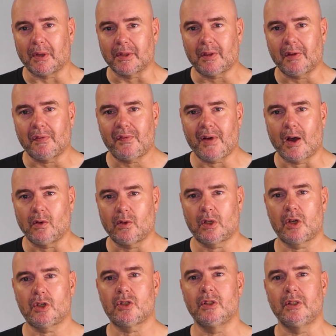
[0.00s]
but the
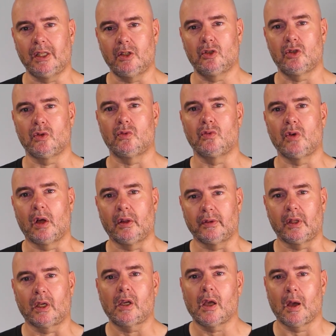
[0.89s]
founders need to
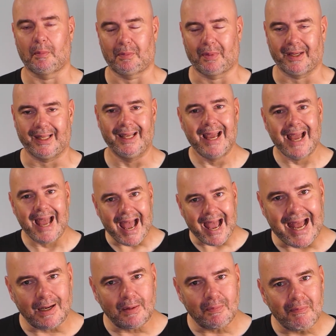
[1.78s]
run the company
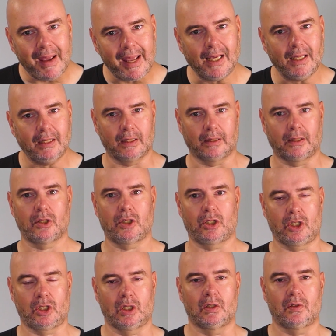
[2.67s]
and make the
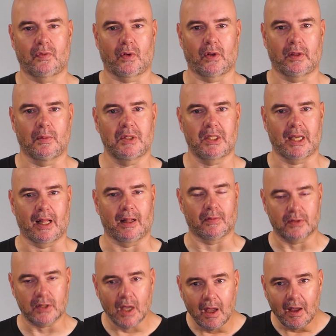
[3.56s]
decisions for
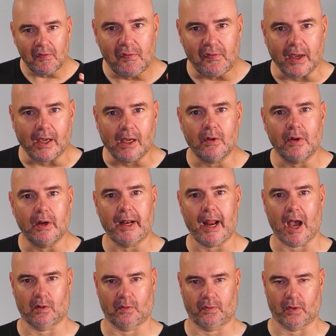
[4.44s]
themselves, figure it
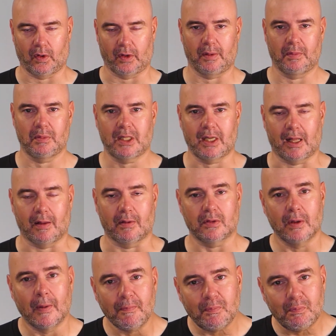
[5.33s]
out for
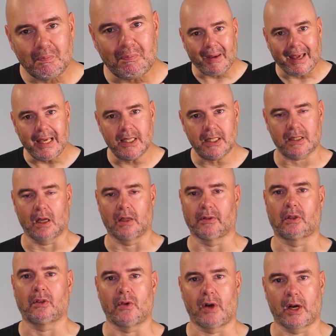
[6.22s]
themselves, based
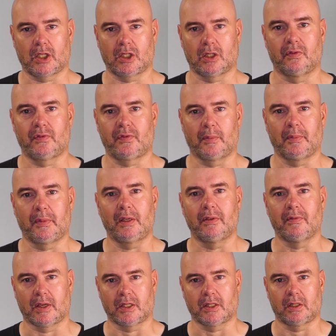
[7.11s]
on the direction from the
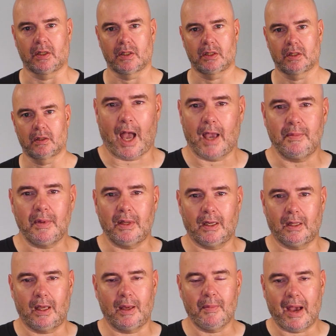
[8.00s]
investors. I
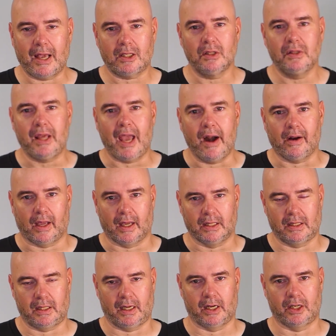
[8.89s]
mean, imagine the
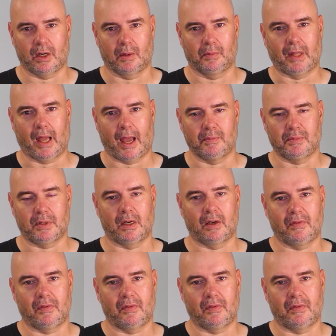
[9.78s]
arrogance here sometimes.